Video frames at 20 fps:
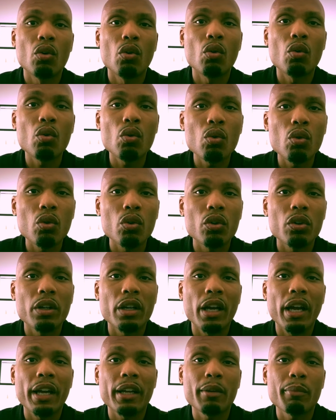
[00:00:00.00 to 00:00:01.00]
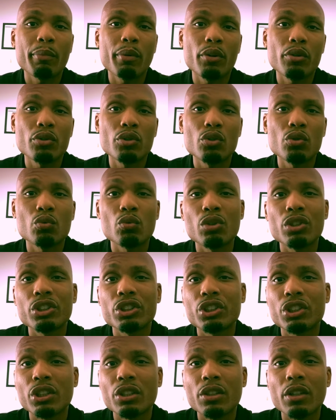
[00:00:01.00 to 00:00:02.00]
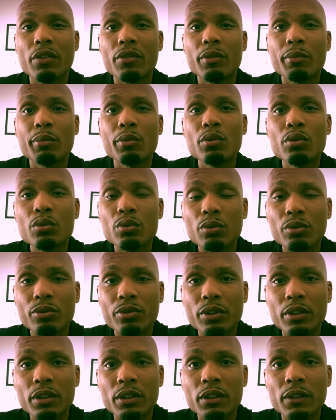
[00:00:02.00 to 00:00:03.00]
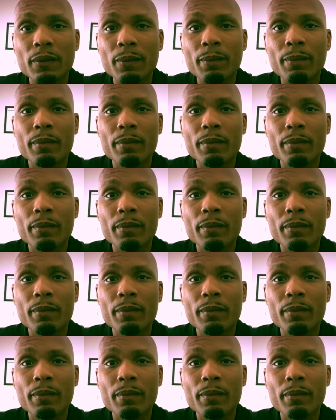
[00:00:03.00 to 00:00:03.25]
Or I could purchase one share of a mutual fund